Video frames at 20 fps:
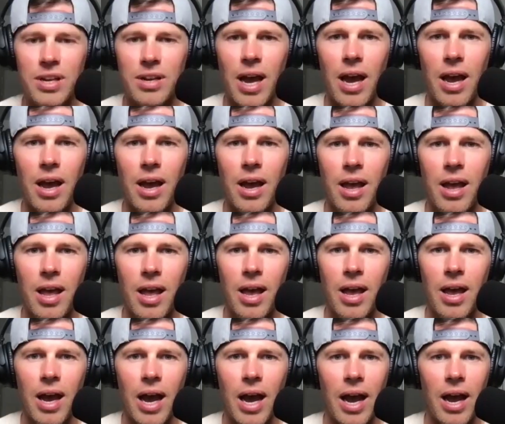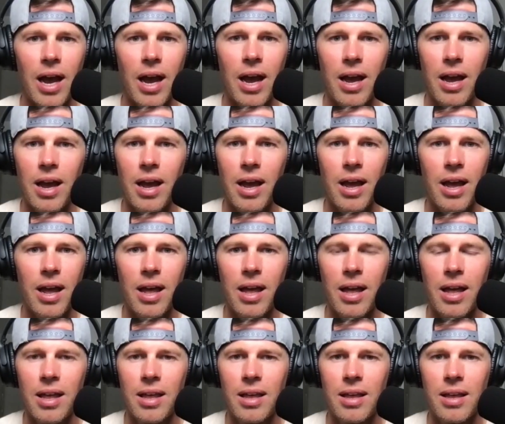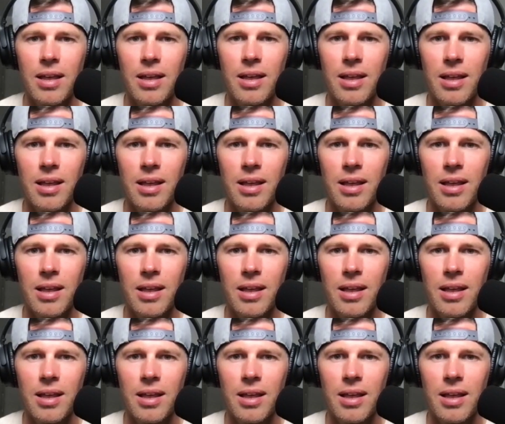Yeah. Right there, in and it was a